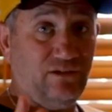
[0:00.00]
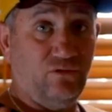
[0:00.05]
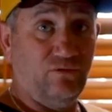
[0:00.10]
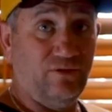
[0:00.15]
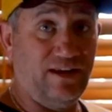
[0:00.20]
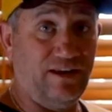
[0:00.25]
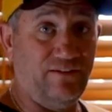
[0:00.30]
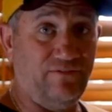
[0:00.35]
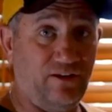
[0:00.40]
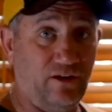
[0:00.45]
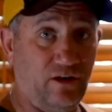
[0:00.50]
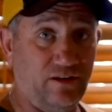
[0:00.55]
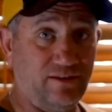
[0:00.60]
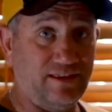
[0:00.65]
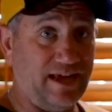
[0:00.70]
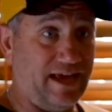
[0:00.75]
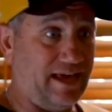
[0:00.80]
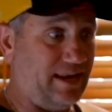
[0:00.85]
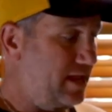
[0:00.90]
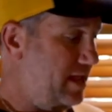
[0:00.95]
or anything like
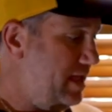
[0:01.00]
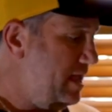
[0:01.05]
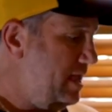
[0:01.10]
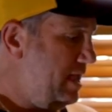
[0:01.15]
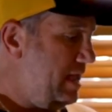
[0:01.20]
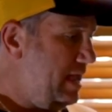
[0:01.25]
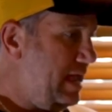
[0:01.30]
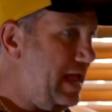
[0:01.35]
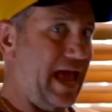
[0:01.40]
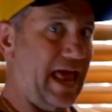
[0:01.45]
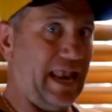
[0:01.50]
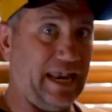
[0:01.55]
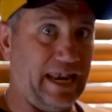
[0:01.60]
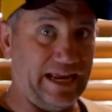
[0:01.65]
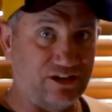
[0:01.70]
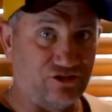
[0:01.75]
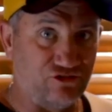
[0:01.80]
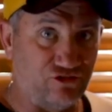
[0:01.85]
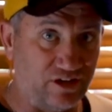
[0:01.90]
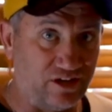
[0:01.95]
that.
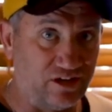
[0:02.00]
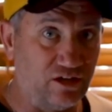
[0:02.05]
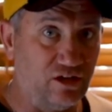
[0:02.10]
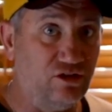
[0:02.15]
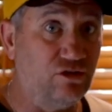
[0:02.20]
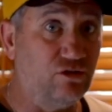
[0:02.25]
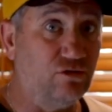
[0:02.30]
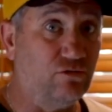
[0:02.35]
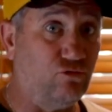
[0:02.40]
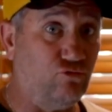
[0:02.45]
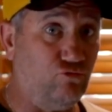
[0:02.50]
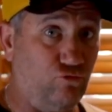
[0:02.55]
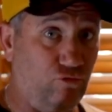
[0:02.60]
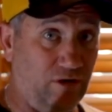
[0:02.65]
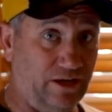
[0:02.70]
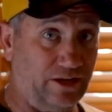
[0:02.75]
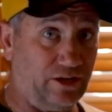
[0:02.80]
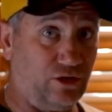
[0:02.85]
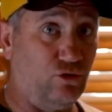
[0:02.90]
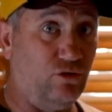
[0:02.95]
Electric,
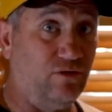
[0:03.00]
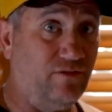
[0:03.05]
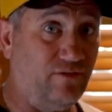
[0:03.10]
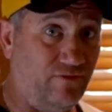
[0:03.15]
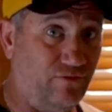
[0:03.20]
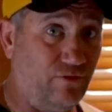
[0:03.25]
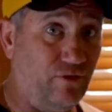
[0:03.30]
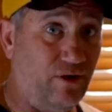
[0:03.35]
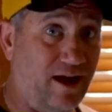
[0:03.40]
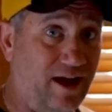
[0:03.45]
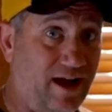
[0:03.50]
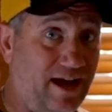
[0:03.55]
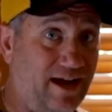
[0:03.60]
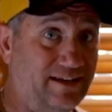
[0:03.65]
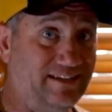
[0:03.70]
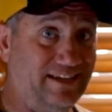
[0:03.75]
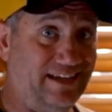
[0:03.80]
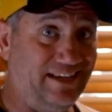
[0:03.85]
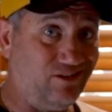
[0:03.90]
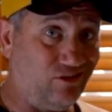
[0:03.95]
really good if you are
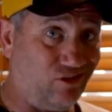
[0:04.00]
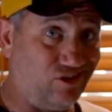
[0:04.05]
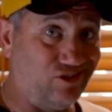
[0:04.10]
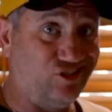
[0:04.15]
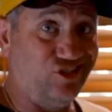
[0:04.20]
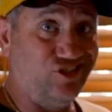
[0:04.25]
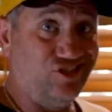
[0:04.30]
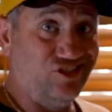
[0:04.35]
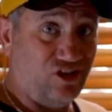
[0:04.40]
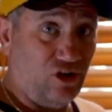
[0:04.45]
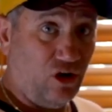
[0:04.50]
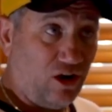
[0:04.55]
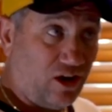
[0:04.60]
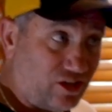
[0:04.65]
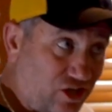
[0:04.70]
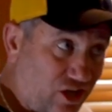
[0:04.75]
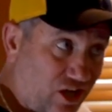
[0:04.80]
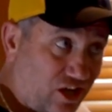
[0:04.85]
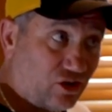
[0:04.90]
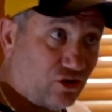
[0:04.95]
hunting, nice and
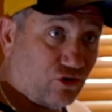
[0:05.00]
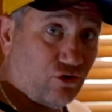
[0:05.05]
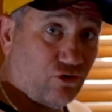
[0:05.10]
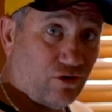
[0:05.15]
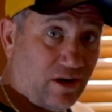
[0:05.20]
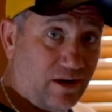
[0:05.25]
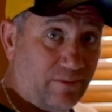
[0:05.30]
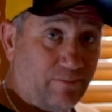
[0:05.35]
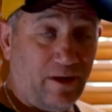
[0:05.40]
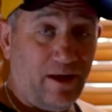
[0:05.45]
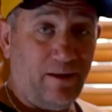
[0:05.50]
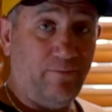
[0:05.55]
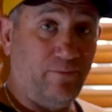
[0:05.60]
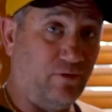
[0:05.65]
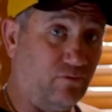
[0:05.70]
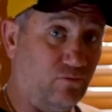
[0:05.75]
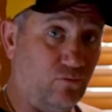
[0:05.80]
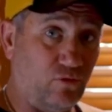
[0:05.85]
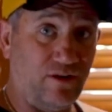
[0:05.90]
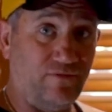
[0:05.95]
silent. You can creep up
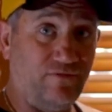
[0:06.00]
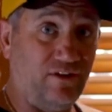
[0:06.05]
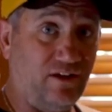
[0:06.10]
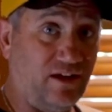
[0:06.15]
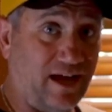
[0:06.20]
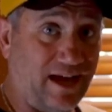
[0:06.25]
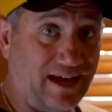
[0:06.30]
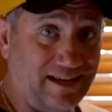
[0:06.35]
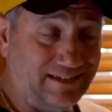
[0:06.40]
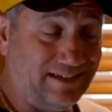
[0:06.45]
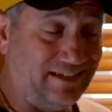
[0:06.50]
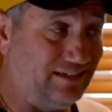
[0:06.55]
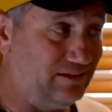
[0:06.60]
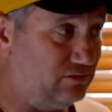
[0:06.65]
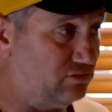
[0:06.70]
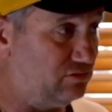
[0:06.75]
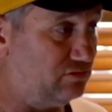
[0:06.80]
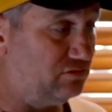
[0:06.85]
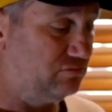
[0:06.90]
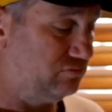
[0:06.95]
on whatever you're hunting
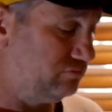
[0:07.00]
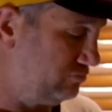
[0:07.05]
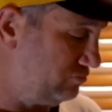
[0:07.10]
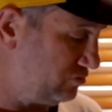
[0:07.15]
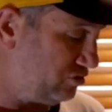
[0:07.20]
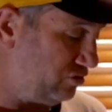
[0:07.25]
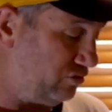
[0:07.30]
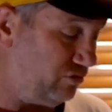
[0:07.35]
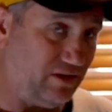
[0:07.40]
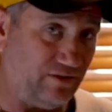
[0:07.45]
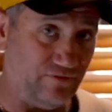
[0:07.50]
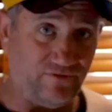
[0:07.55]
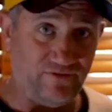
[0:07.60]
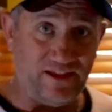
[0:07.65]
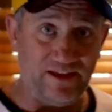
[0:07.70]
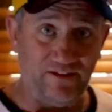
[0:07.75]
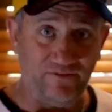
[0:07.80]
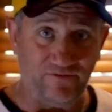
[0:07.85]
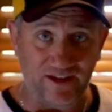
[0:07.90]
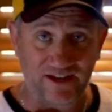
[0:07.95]
or doing
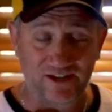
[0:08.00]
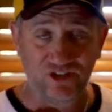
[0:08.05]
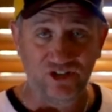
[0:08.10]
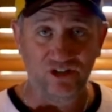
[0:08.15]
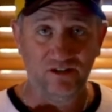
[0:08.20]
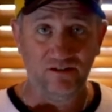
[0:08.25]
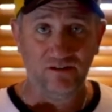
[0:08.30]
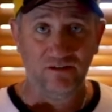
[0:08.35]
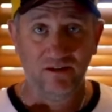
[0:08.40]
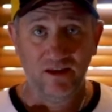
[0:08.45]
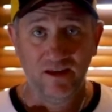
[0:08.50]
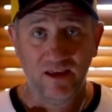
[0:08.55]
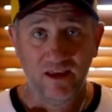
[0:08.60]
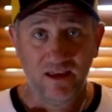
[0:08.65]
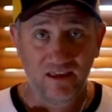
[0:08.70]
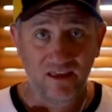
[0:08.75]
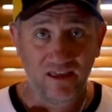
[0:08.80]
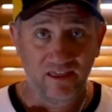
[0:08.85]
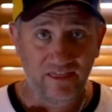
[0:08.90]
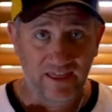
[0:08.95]
if that's your
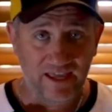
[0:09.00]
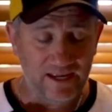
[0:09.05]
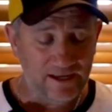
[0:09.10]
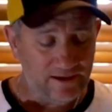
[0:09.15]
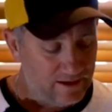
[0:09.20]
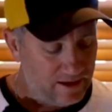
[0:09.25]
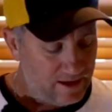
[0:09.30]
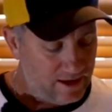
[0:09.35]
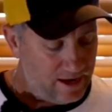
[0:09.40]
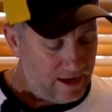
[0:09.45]
thing.